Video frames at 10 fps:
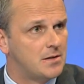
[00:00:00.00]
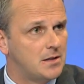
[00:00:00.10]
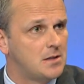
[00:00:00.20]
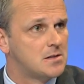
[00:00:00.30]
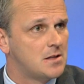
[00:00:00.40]

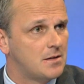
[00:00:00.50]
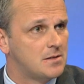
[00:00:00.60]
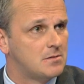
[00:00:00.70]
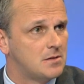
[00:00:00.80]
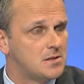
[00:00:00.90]
They didn't start
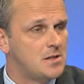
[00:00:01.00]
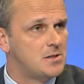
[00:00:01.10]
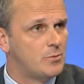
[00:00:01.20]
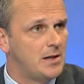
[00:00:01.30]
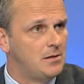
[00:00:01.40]
the
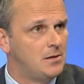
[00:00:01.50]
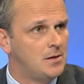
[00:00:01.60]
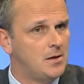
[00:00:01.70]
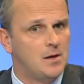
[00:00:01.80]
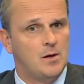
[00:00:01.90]
season well,
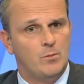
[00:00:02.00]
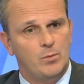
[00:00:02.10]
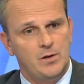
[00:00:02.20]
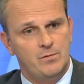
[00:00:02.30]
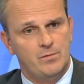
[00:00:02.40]

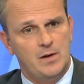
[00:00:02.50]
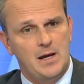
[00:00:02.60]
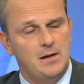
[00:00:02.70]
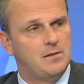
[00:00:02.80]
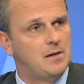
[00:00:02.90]
but if
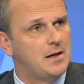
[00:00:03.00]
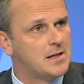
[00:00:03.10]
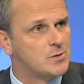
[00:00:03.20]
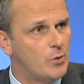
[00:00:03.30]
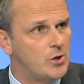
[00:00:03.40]
anything, it
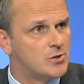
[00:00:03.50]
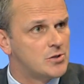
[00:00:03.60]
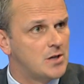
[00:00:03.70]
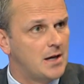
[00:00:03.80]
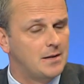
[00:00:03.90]
gets
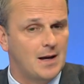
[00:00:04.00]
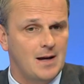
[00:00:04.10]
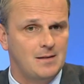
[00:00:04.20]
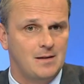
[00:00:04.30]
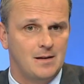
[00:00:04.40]
worse. And
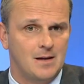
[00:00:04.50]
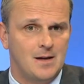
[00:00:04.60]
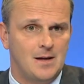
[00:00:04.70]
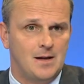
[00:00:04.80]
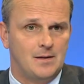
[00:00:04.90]
I think
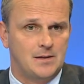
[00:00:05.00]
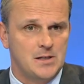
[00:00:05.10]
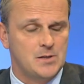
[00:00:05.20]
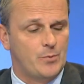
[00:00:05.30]
the